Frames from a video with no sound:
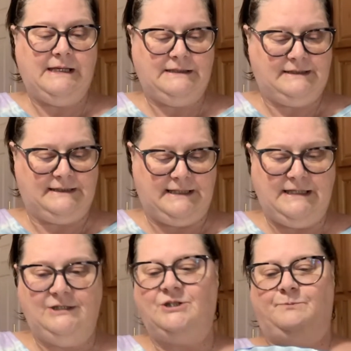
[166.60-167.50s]
it's a
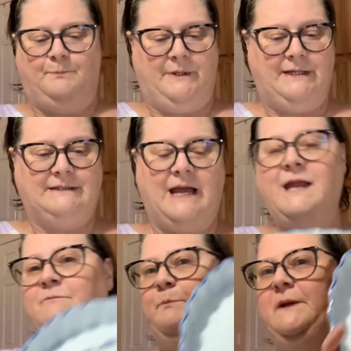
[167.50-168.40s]
quiche, but it's
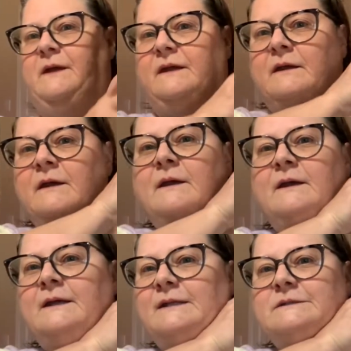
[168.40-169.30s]
kind of big.
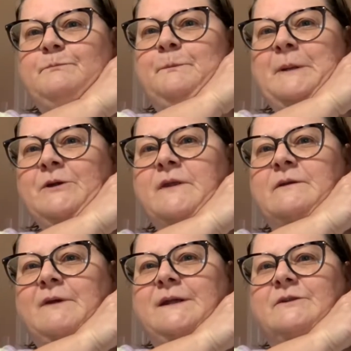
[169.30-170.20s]
It's bigger than a
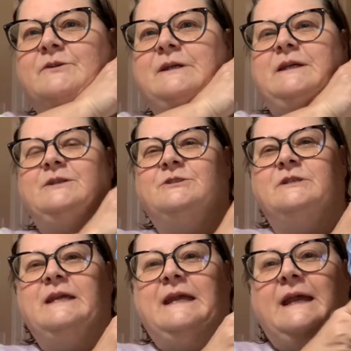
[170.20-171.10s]
regular
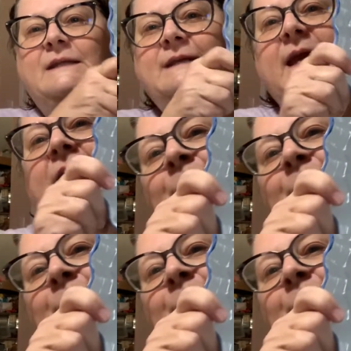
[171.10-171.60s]
quiche. It's hand